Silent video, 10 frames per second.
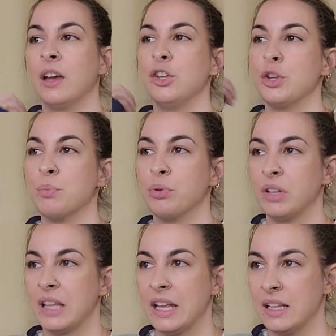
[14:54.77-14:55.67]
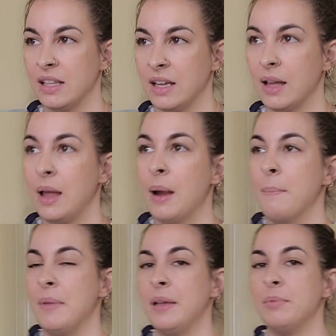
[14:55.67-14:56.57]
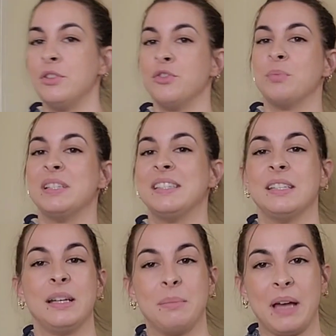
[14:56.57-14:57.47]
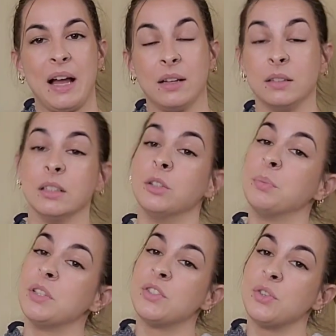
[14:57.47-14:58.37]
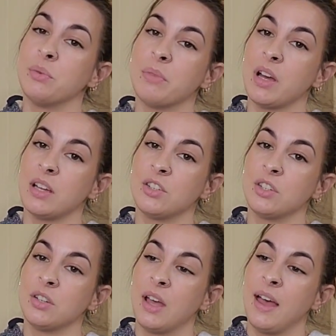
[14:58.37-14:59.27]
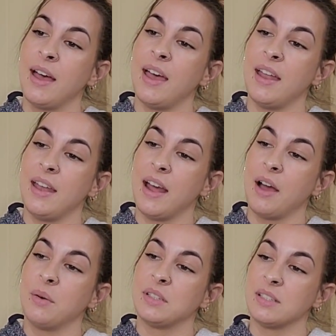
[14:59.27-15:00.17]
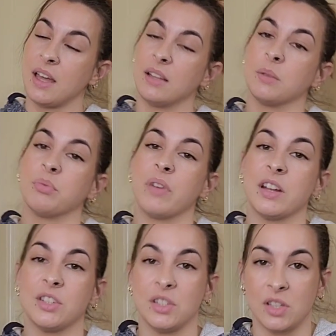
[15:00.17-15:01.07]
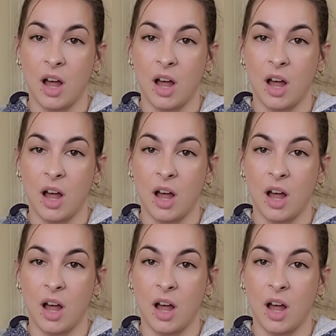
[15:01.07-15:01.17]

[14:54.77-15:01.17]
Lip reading: and you can put that in there. Maybe you've been sitting back a little bit too much, and now it's like the pressure's